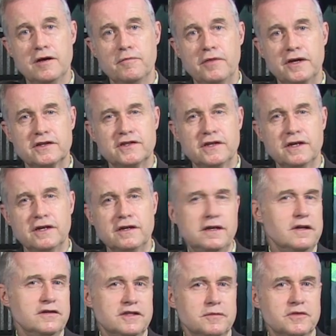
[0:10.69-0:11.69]
but uh, you
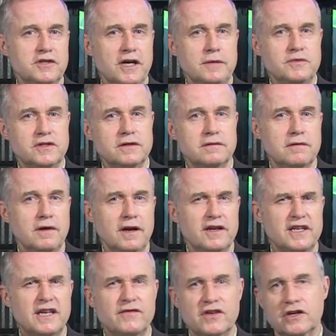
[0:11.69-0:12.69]
know, sometimes I like
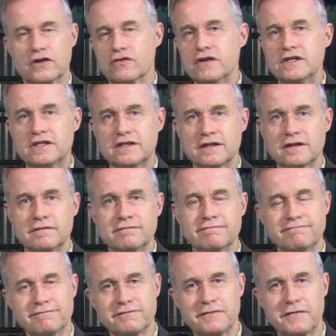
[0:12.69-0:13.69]
to give it a Chris,
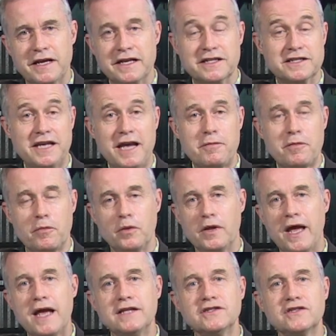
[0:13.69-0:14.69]
and in his capable
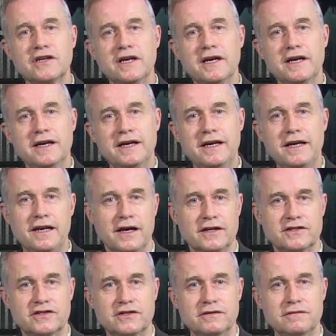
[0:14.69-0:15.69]
hands he
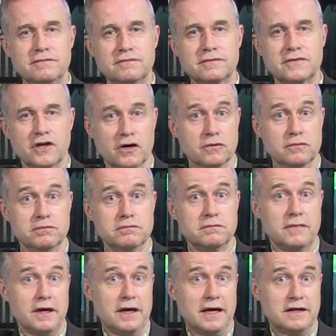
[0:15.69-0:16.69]
likes to go
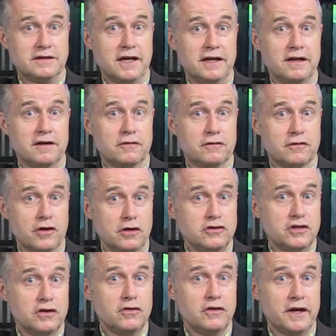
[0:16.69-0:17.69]
and take a
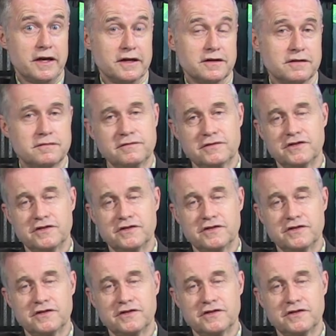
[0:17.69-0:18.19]
closer look at it.